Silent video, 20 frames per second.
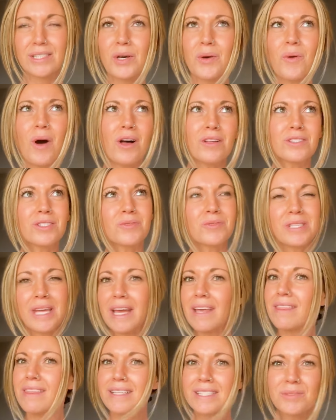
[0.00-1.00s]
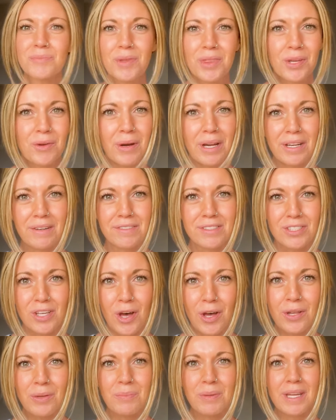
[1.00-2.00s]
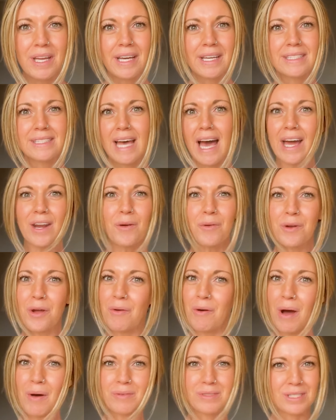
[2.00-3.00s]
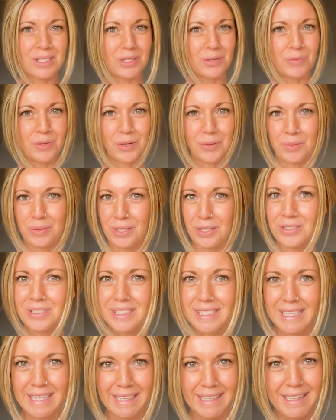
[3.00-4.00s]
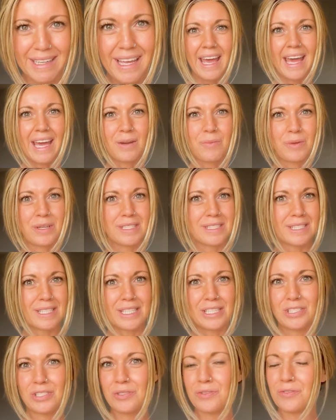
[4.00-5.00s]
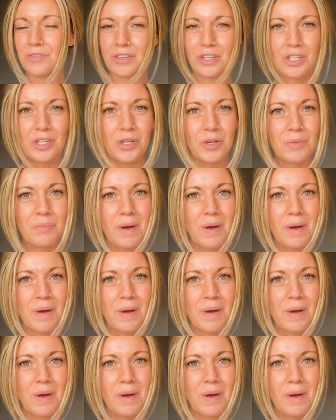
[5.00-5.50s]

So also take this with a grain of salt because I don't know how it's gonna work with your skin and what it's gonna do for you,